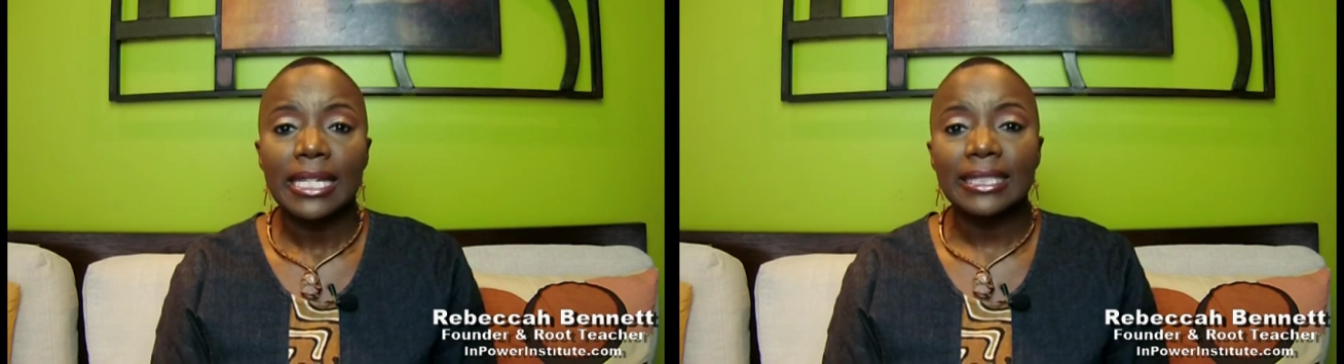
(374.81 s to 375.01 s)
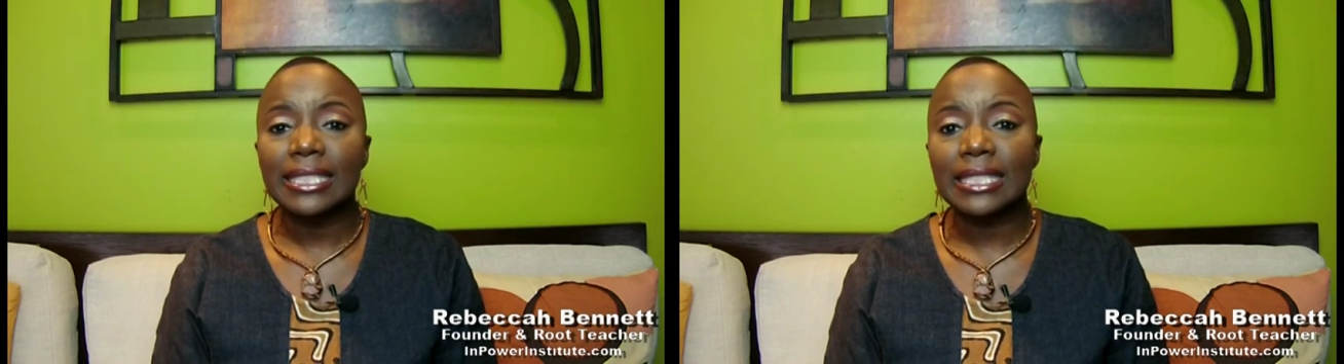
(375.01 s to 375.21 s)

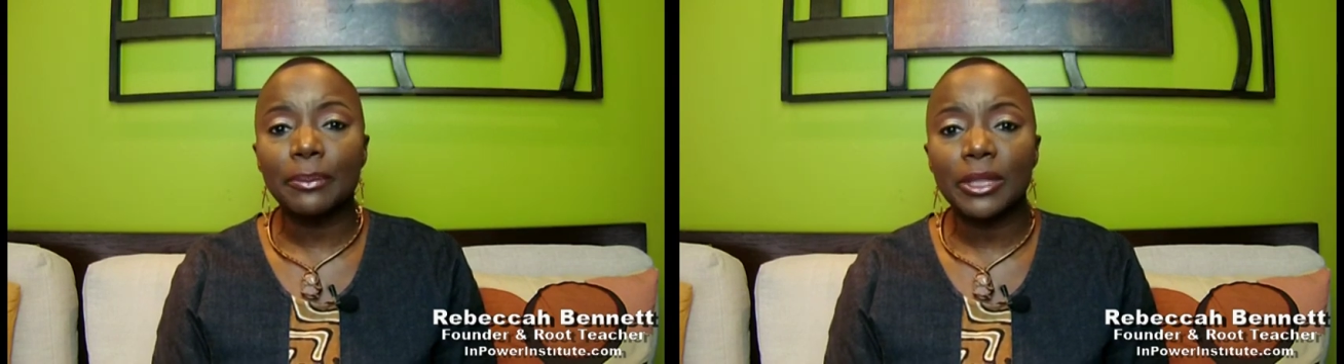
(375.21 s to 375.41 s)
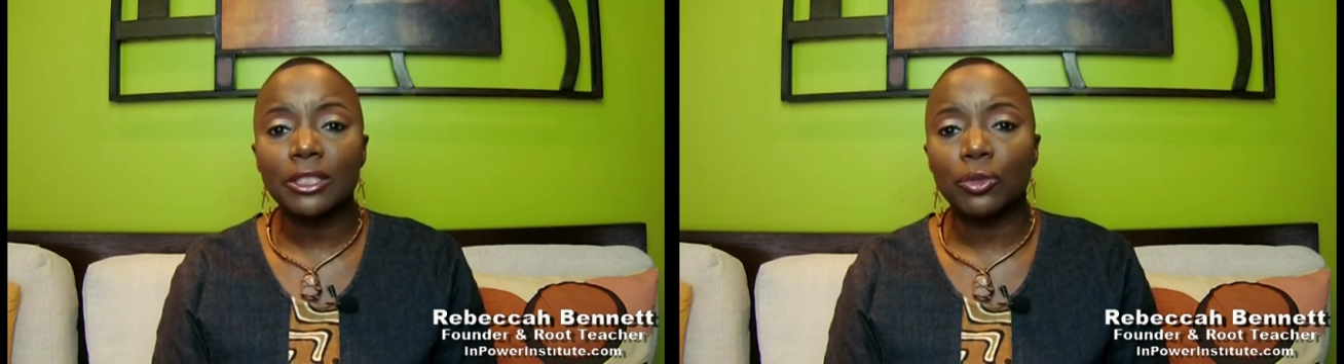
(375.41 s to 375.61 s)
to
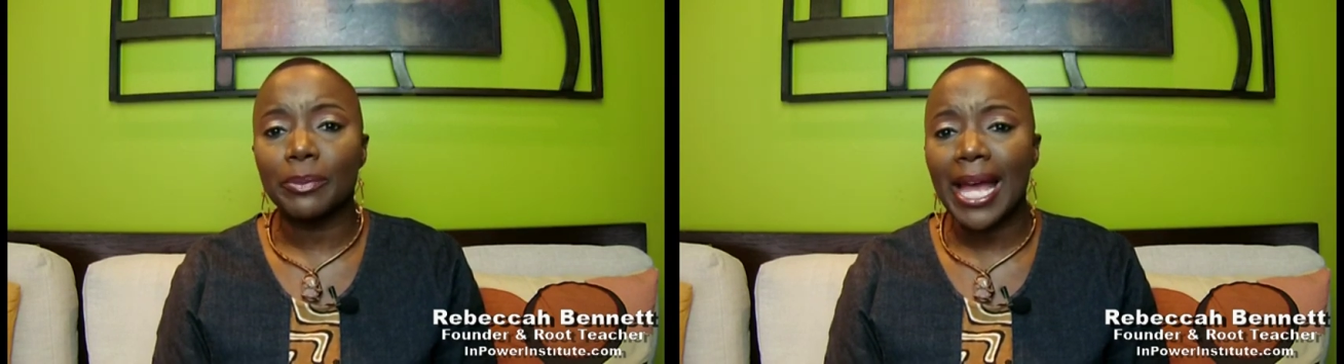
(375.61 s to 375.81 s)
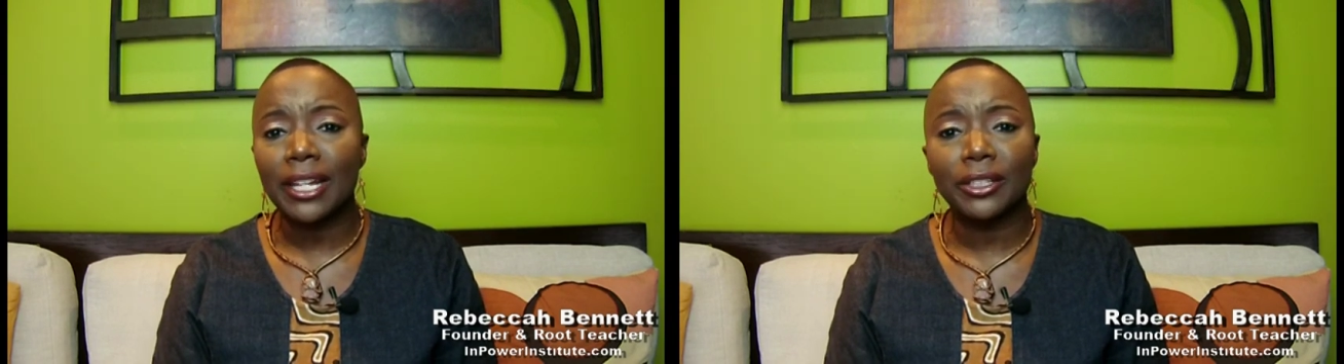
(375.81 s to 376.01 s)
something
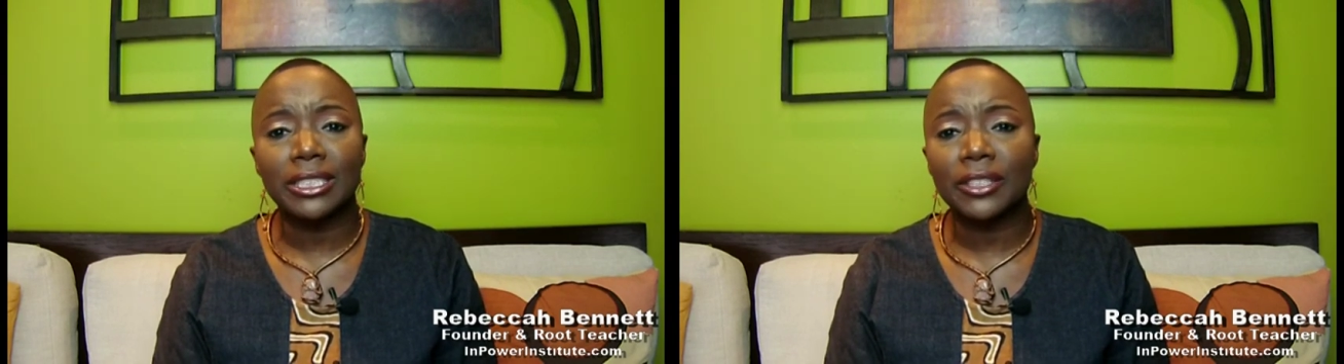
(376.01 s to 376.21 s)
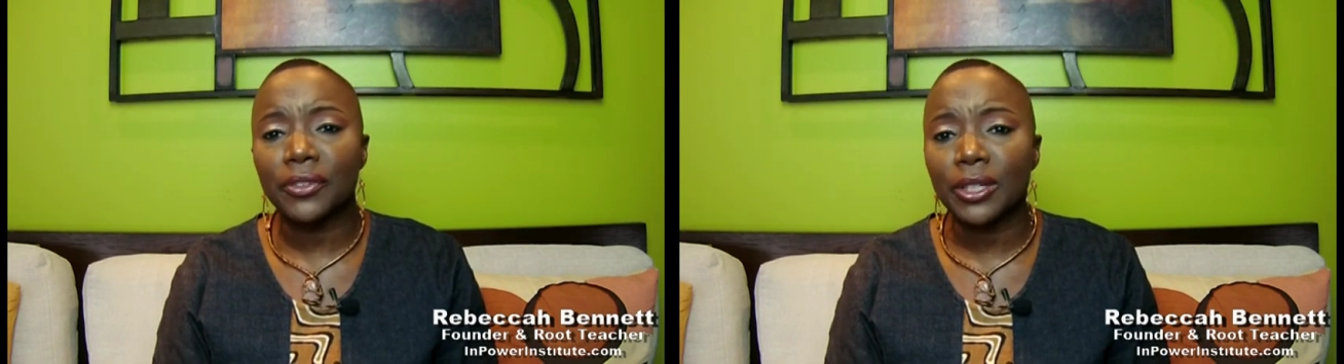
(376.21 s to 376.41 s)
traumatic or
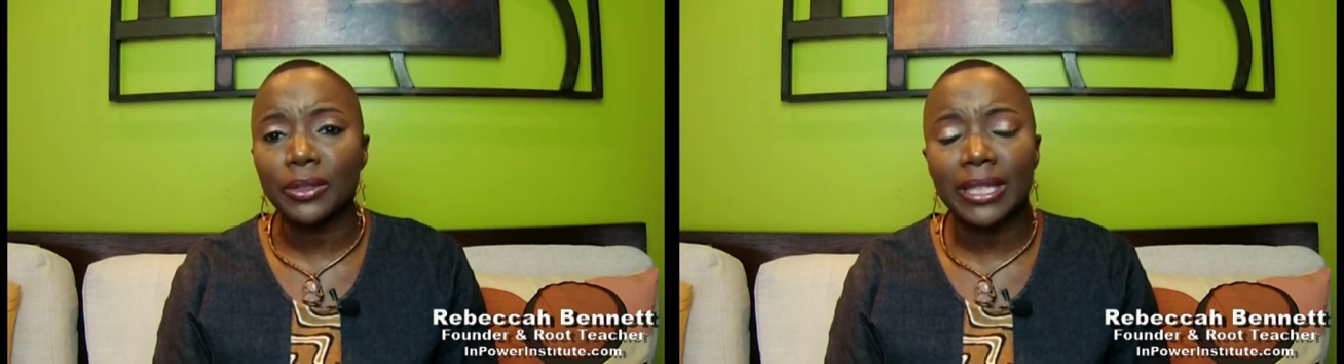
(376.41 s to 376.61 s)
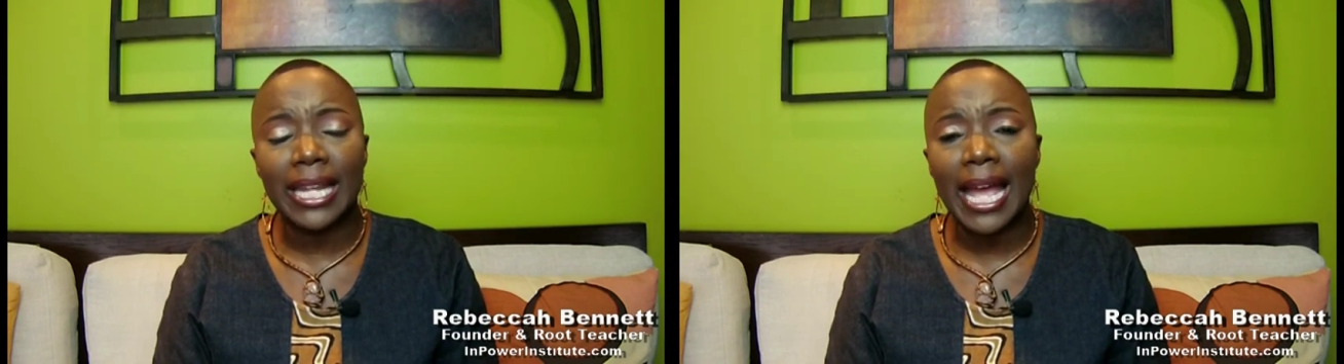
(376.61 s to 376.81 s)

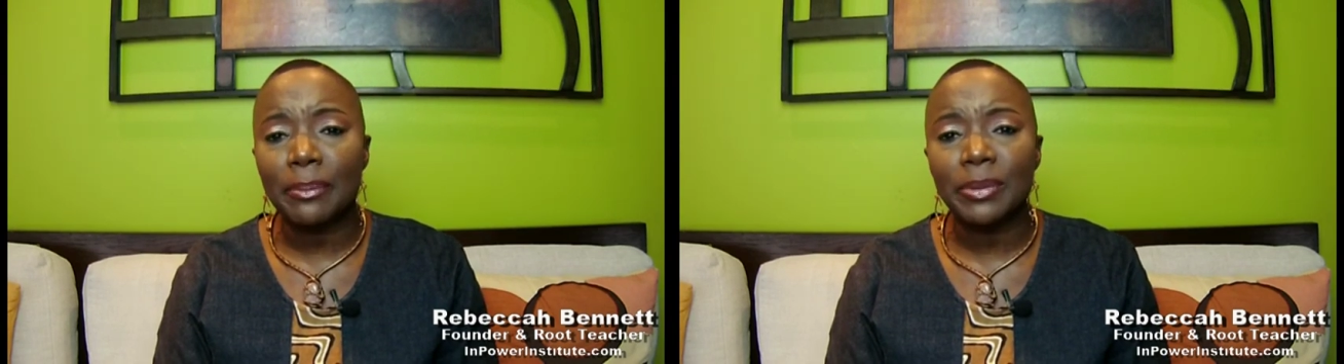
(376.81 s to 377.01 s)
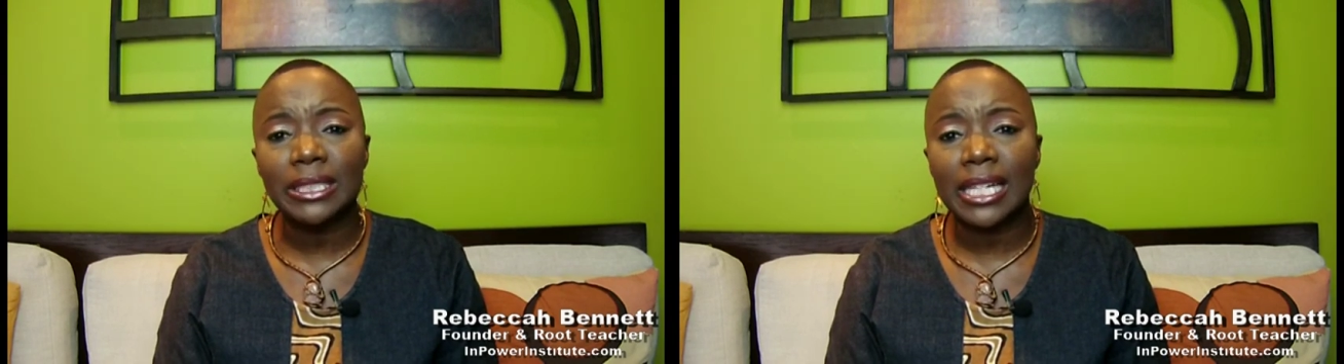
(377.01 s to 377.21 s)
difficult that
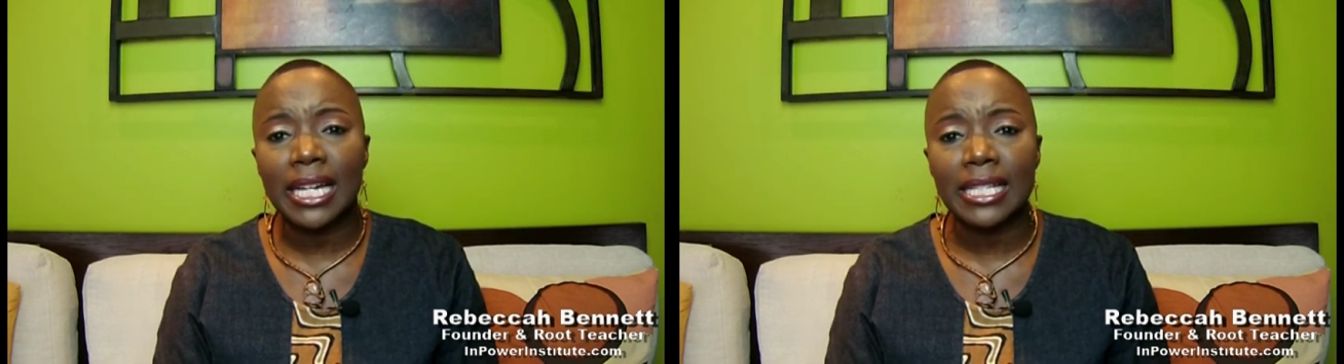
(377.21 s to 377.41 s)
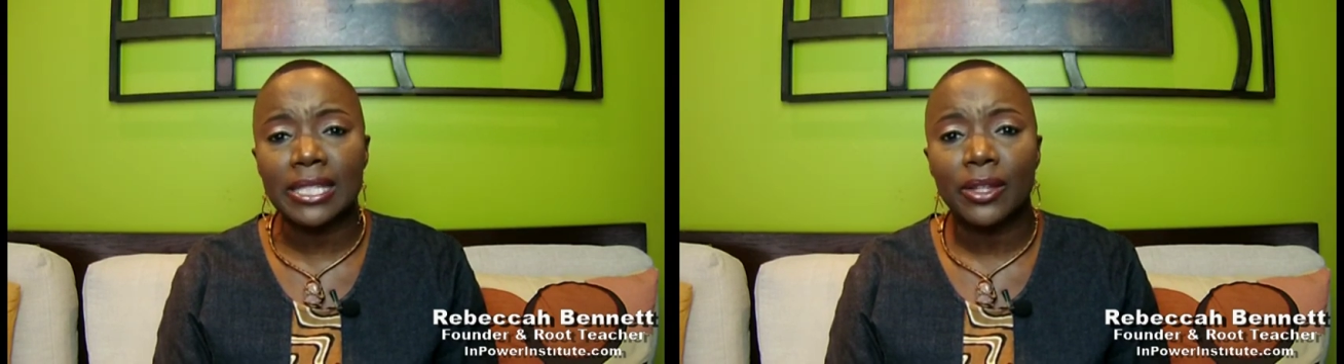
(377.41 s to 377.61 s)
happened to
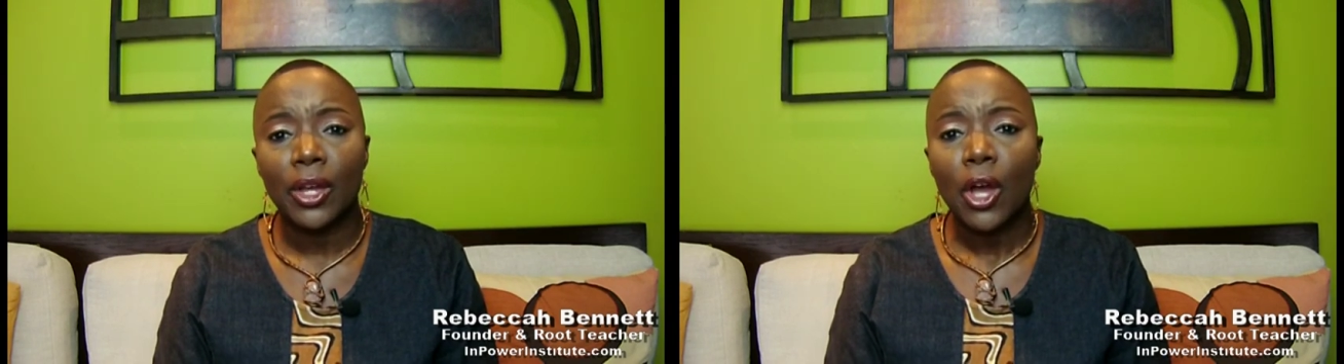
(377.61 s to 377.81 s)
us,